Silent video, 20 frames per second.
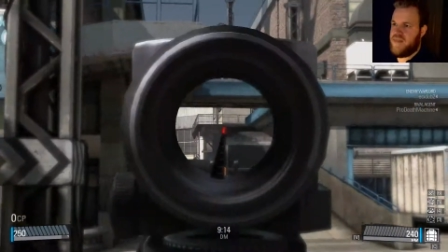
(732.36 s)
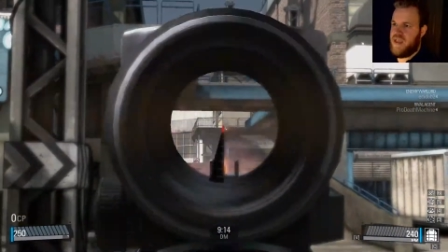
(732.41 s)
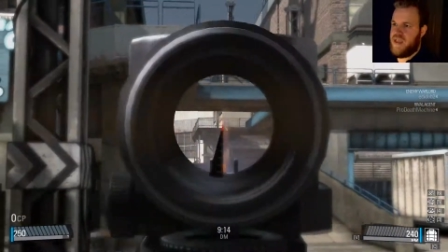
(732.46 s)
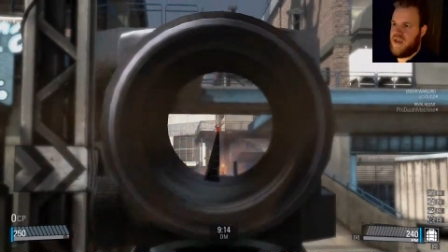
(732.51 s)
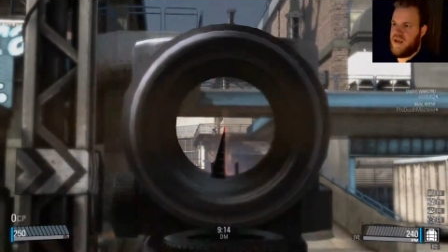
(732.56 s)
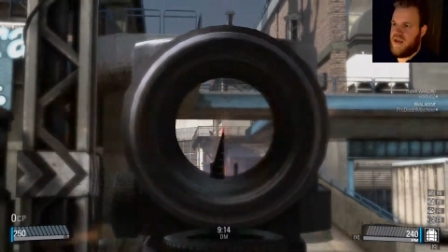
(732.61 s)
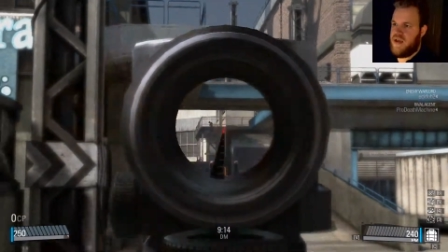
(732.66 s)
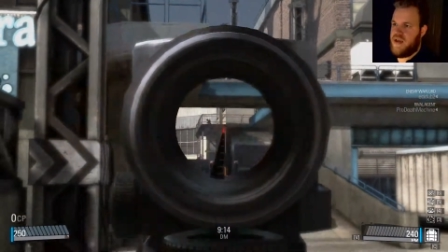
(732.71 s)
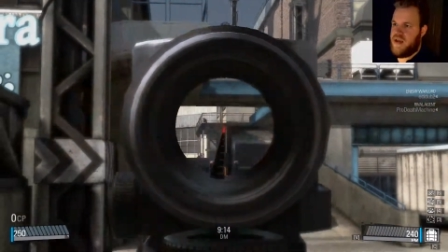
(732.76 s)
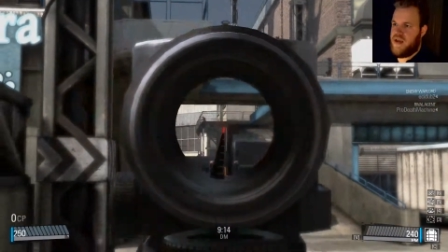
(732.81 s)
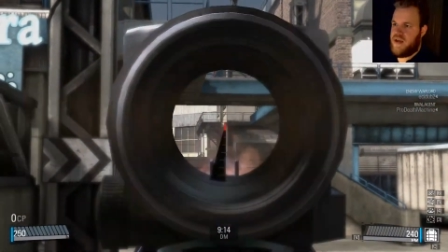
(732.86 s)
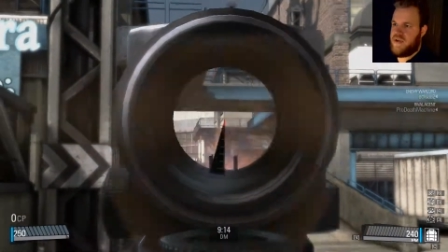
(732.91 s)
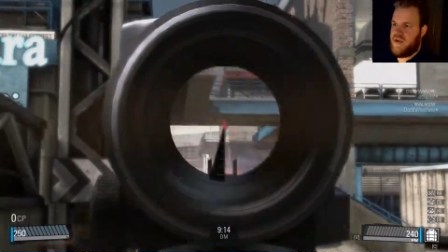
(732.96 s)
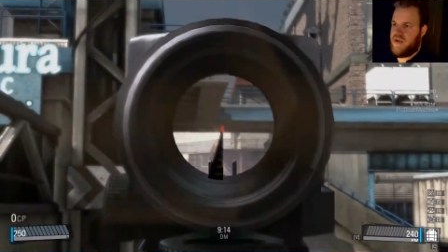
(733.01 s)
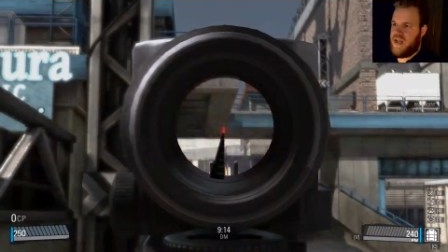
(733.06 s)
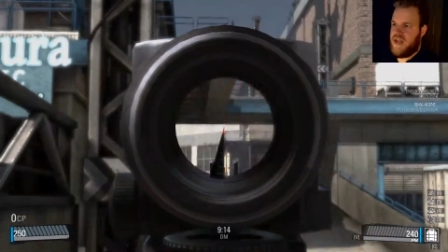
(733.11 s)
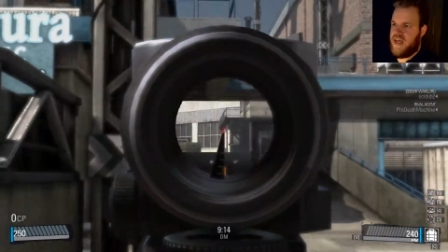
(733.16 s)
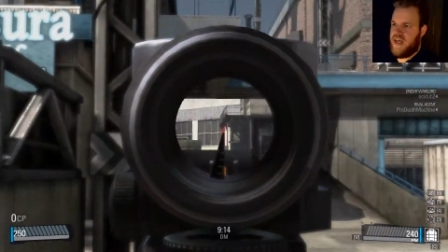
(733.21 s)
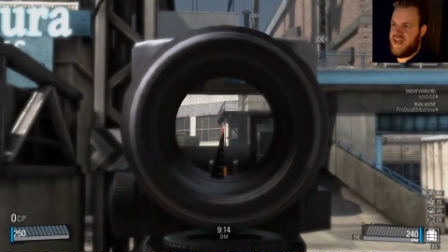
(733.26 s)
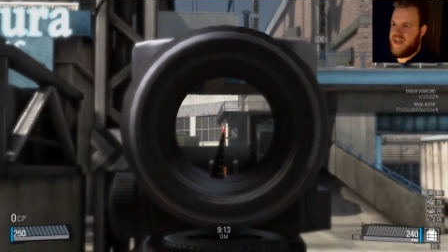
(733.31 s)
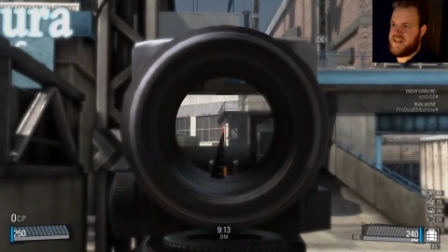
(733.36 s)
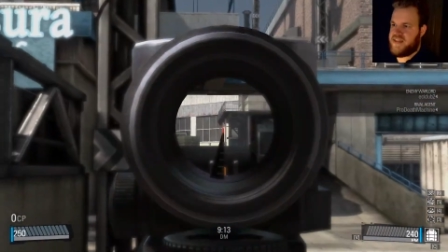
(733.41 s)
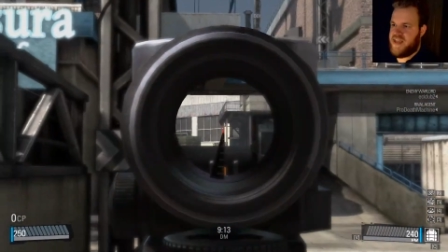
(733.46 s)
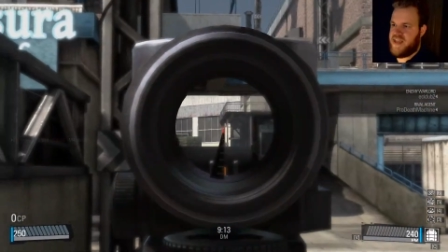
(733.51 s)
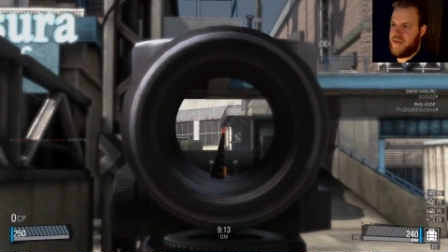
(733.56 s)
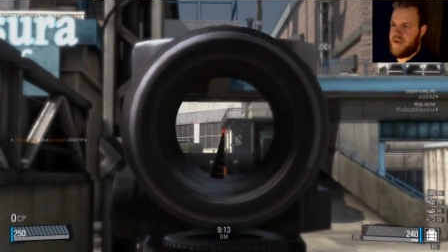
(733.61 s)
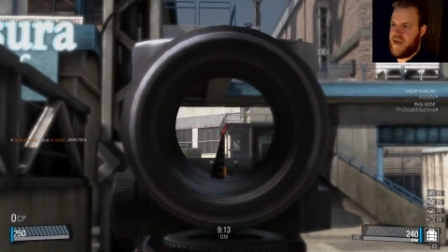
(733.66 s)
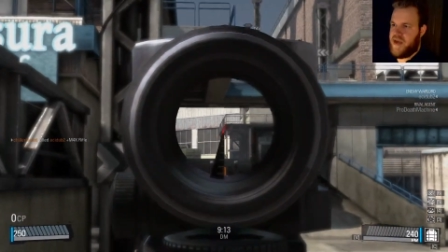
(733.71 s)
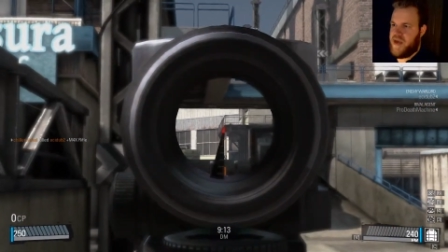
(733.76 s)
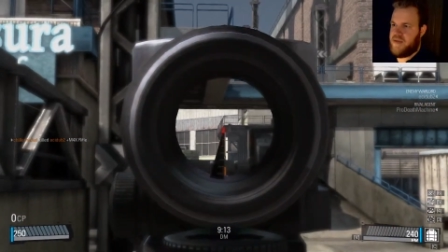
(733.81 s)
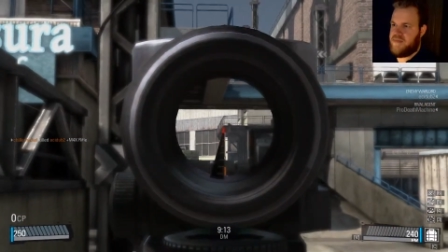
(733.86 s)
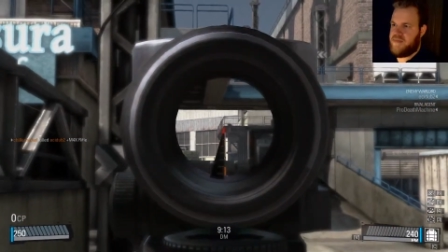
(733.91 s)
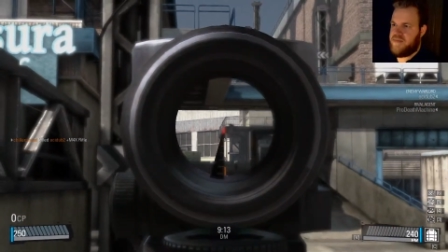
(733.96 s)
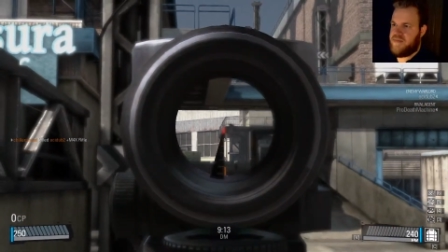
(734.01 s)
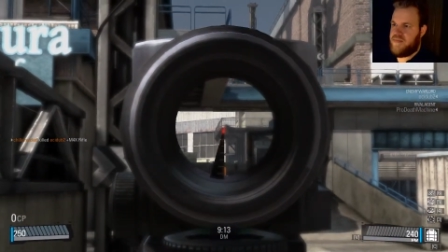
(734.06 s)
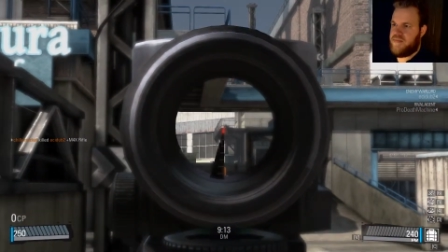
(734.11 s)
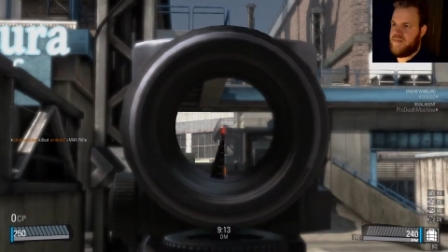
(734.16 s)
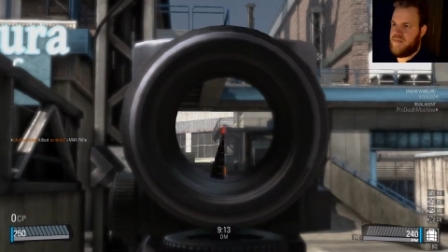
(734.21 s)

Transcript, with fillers: I do not like it, Sam, I am.